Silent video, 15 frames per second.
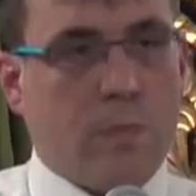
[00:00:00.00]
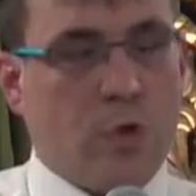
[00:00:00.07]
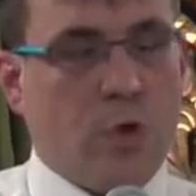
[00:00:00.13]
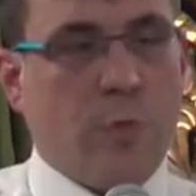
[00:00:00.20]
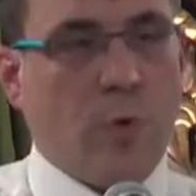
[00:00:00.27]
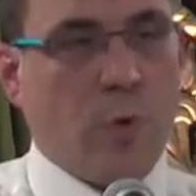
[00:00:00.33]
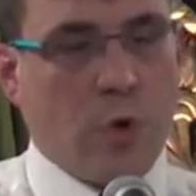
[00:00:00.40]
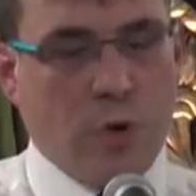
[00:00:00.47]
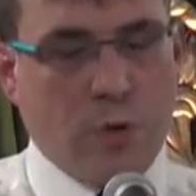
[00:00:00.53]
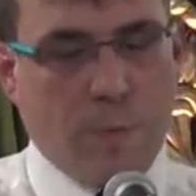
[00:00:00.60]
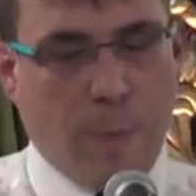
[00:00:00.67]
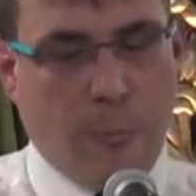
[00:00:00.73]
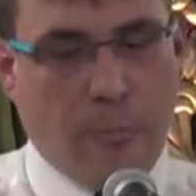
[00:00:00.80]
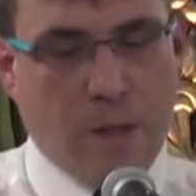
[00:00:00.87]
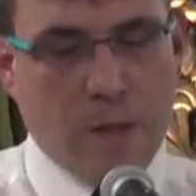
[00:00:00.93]
Number one,
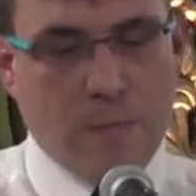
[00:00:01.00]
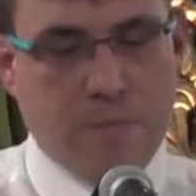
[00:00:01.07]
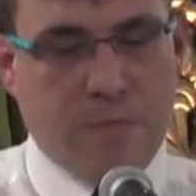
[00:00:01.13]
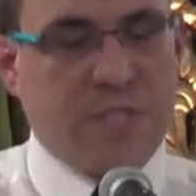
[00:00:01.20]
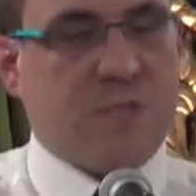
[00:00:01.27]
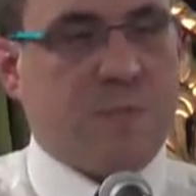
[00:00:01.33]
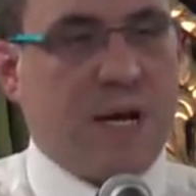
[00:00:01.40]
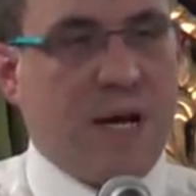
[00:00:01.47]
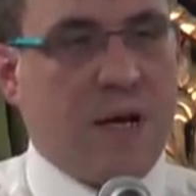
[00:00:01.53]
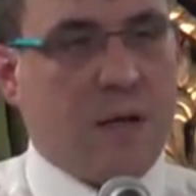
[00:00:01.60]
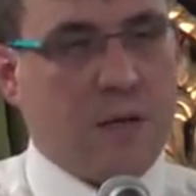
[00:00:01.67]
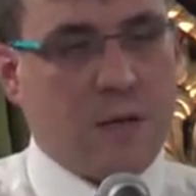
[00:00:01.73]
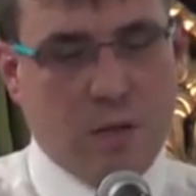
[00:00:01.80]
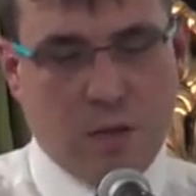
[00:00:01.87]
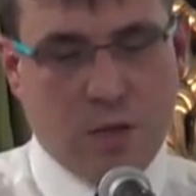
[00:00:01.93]
be smart,
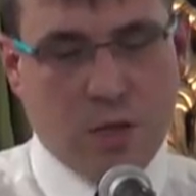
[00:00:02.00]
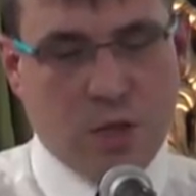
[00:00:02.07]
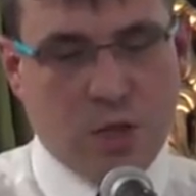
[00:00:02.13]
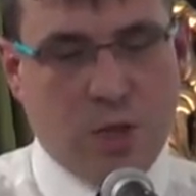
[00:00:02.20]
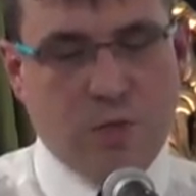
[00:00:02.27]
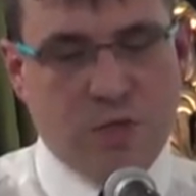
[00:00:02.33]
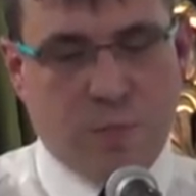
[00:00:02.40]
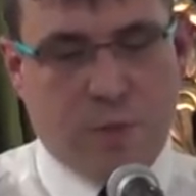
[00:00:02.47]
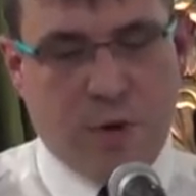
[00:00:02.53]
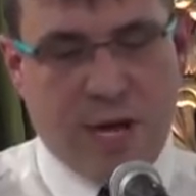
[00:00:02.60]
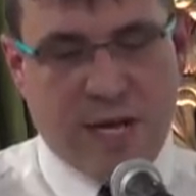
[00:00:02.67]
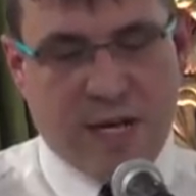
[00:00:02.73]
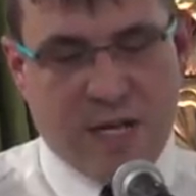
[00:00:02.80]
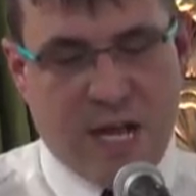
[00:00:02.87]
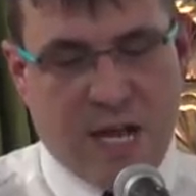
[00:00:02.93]
use your
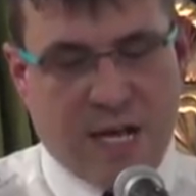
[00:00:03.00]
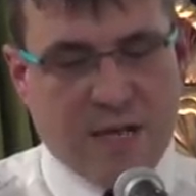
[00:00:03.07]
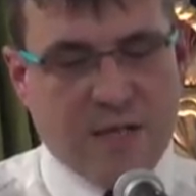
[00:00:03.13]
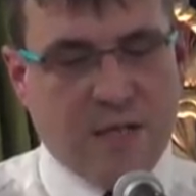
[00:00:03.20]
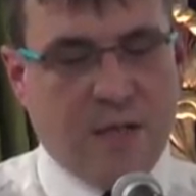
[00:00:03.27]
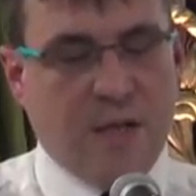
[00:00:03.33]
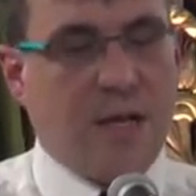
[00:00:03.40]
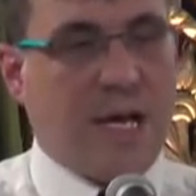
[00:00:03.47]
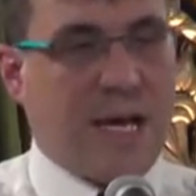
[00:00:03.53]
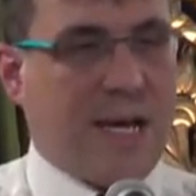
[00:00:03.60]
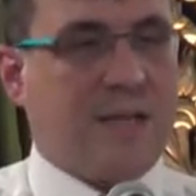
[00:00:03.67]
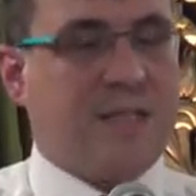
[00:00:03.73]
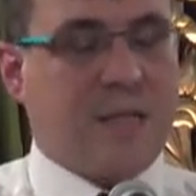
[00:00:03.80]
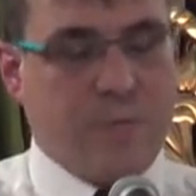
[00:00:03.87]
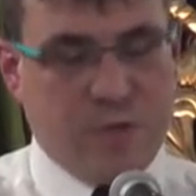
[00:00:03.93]
brain and your head, and
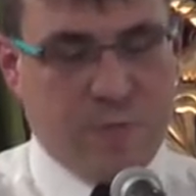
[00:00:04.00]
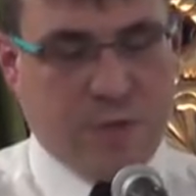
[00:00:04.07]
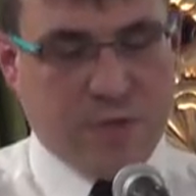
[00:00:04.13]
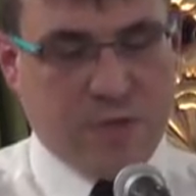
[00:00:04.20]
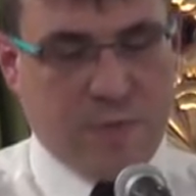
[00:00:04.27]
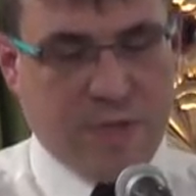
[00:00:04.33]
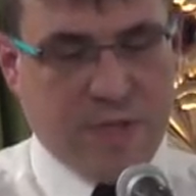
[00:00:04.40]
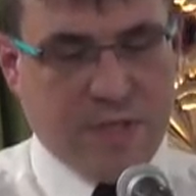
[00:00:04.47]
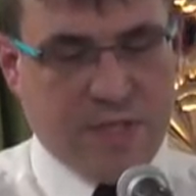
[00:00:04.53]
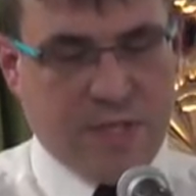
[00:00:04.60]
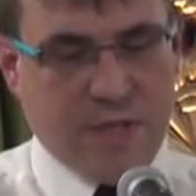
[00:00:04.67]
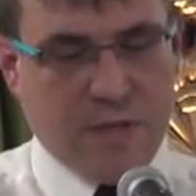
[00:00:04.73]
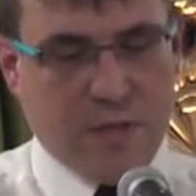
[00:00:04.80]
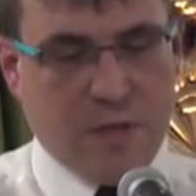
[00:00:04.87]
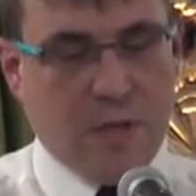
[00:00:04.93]
accept responsibility.
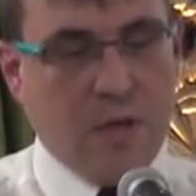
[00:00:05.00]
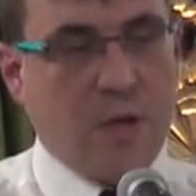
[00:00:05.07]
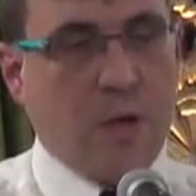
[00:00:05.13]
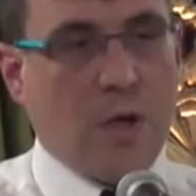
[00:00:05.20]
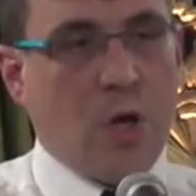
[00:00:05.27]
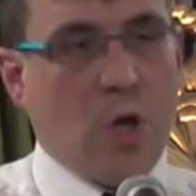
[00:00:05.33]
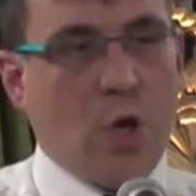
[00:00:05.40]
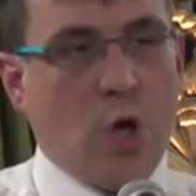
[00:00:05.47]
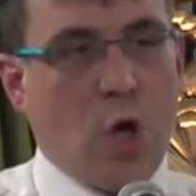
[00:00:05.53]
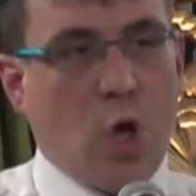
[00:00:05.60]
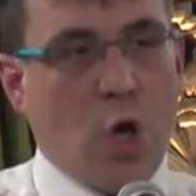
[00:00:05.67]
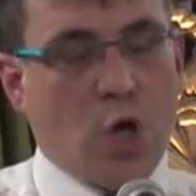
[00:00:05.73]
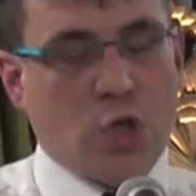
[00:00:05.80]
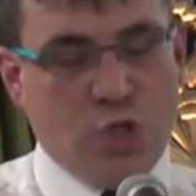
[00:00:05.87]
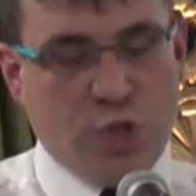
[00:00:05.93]

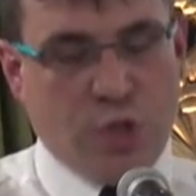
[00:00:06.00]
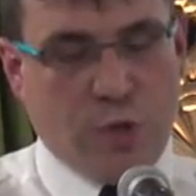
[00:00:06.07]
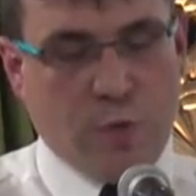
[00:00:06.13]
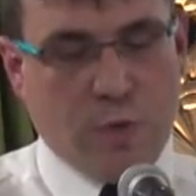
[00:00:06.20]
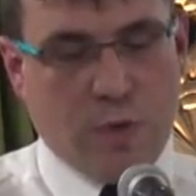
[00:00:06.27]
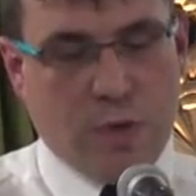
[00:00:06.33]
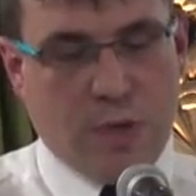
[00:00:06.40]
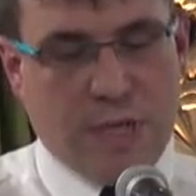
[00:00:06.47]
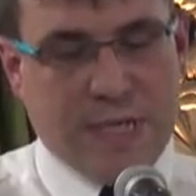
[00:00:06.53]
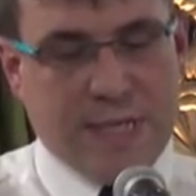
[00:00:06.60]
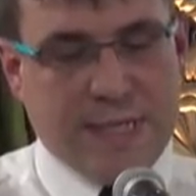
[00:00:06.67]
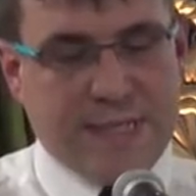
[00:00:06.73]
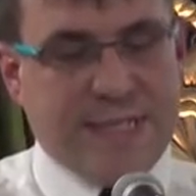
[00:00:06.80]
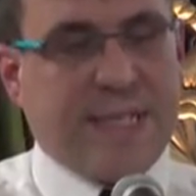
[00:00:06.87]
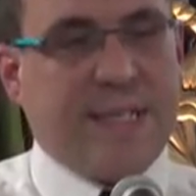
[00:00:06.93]
Or two,
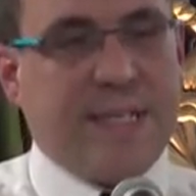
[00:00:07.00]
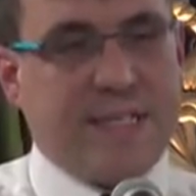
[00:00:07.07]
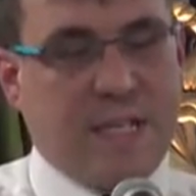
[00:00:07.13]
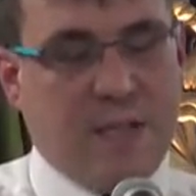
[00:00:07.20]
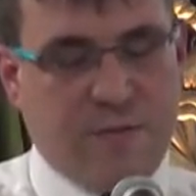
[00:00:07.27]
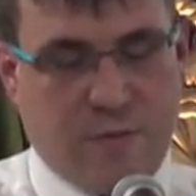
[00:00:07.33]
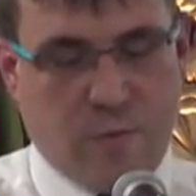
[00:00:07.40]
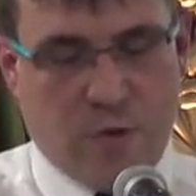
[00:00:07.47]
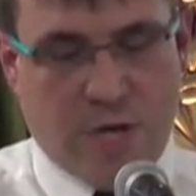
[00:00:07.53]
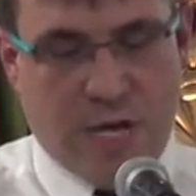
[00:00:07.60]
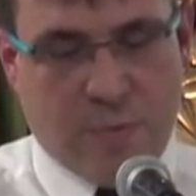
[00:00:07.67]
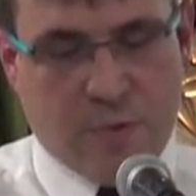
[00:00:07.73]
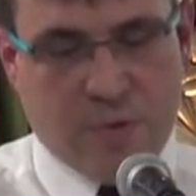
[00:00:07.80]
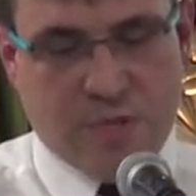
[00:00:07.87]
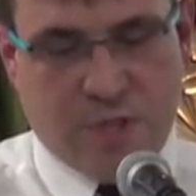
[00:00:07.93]
tell yourself it won't
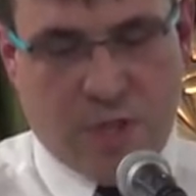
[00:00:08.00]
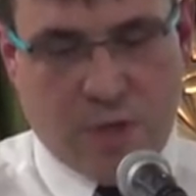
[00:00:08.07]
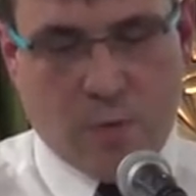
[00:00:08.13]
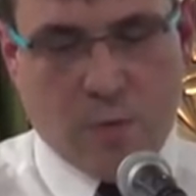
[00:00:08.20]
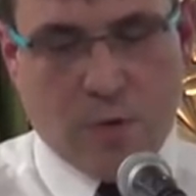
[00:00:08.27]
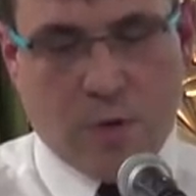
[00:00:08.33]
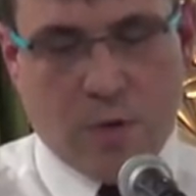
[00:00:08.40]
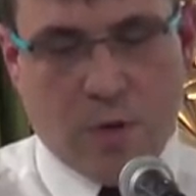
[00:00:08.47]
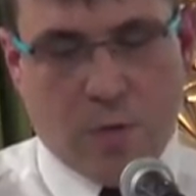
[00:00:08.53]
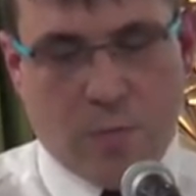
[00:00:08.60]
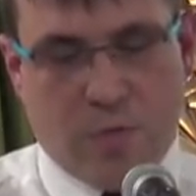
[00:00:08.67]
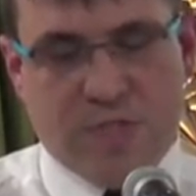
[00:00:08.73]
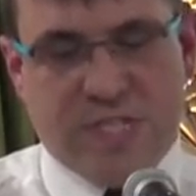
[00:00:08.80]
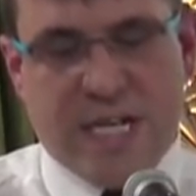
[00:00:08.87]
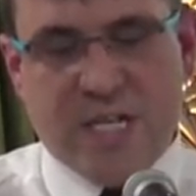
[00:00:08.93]
happen to you.
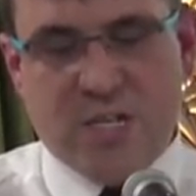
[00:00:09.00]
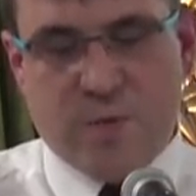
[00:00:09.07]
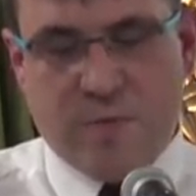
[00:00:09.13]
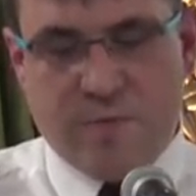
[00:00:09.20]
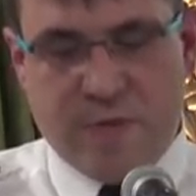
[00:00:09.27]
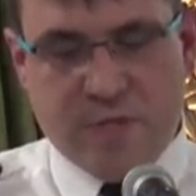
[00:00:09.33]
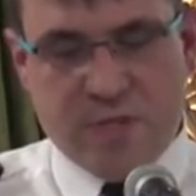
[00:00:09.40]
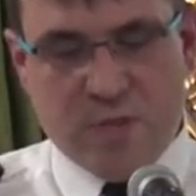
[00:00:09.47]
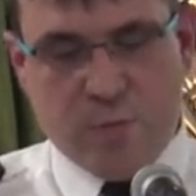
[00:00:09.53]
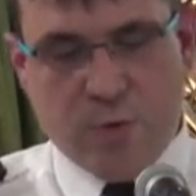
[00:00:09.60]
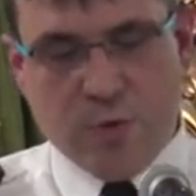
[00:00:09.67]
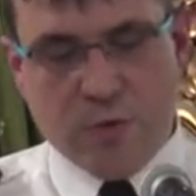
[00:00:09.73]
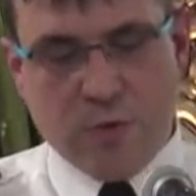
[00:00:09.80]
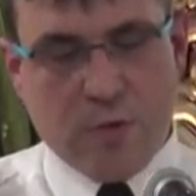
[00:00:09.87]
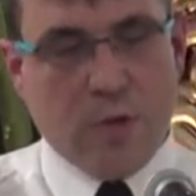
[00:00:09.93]
Pretend you're
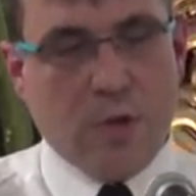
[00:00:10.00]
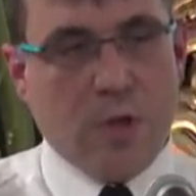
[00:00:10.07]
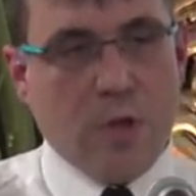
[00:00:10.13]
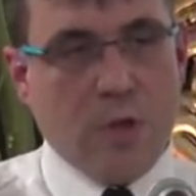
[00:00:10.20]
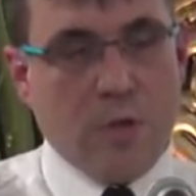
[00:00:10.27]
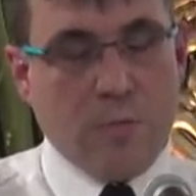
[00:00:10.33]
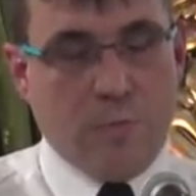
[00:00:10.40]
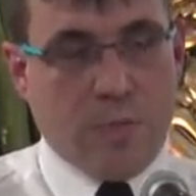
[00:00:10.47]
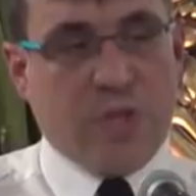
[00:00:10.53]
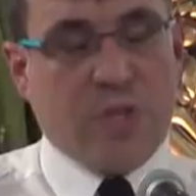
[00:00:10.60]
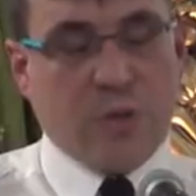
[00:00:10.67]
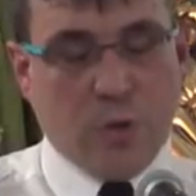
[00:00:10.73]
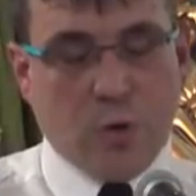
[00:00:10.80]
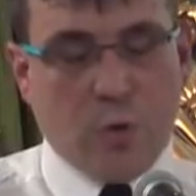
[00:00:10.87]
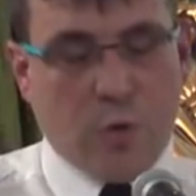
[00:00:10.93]
invincible, but
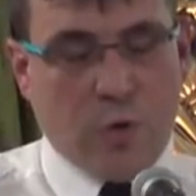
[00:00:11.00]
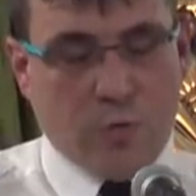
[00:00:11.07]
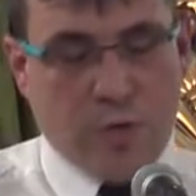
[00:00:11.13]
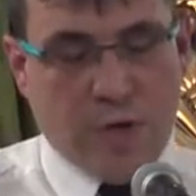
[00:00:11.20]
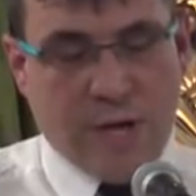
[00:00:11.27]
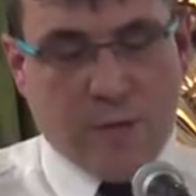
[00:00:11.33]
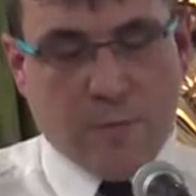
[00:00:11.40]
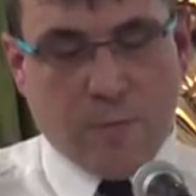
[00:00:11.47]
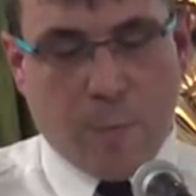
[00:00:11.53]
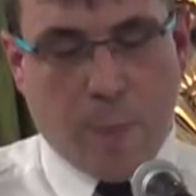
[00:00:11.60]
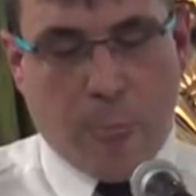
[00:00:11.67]
your luck will run out.